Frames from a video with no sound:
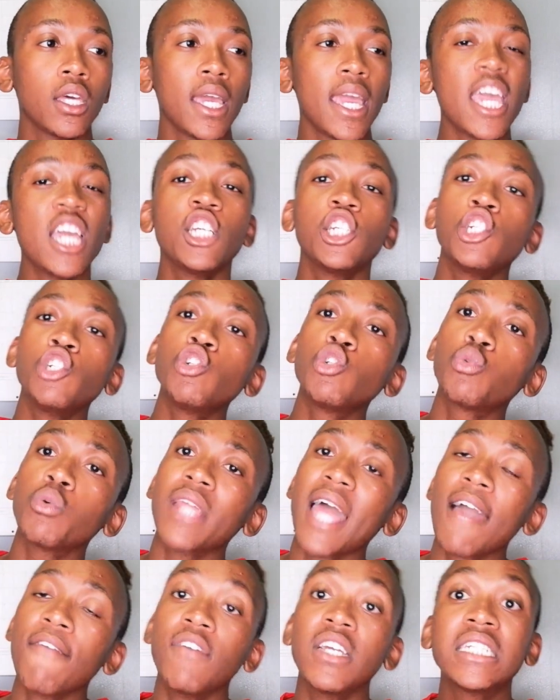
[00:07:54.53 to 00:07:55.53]
issues with
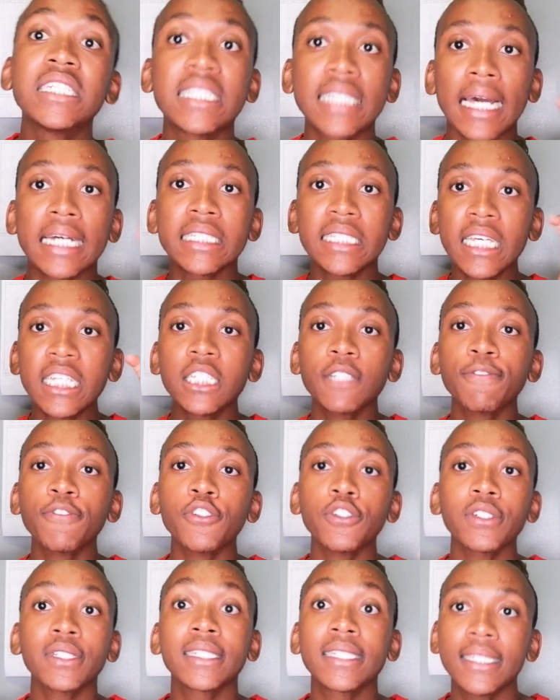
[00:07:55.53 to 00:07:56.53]
having
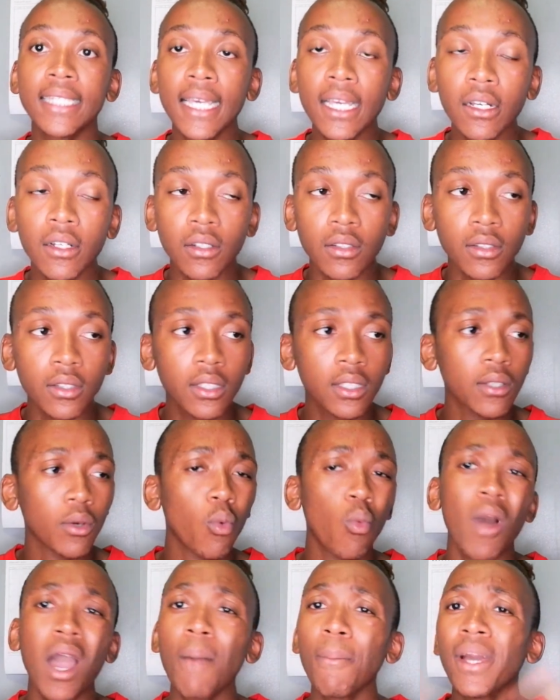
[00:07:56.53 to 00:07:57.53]
successful singles.
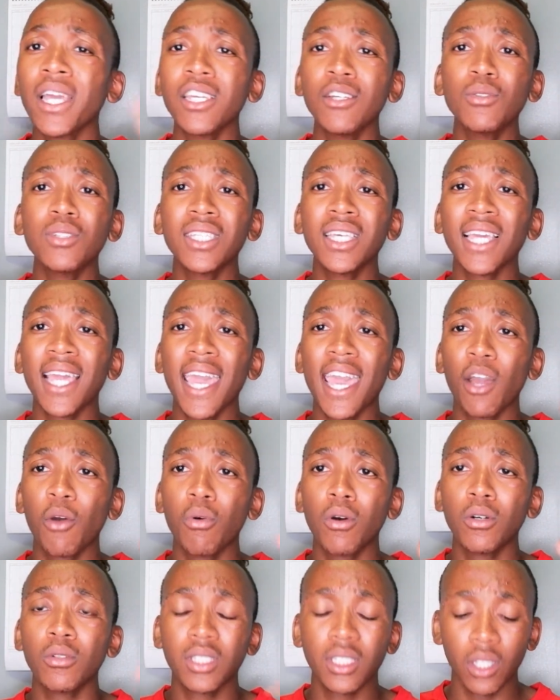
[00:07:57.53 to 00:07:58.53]
Why am I using air
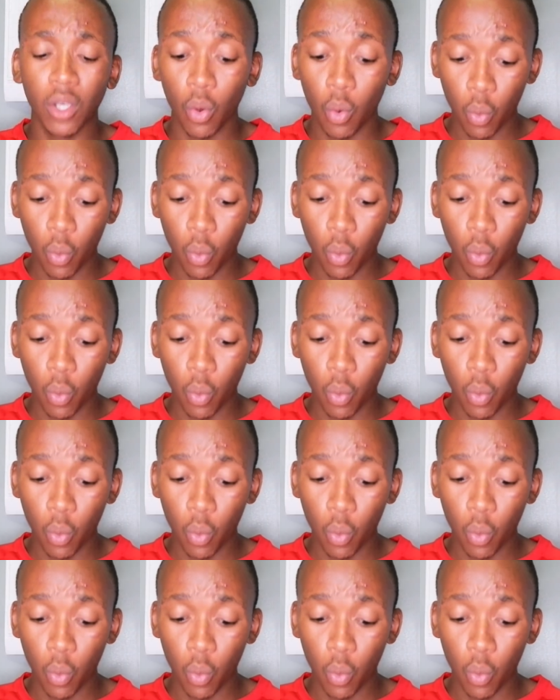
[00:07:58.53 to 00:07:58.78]
quotes?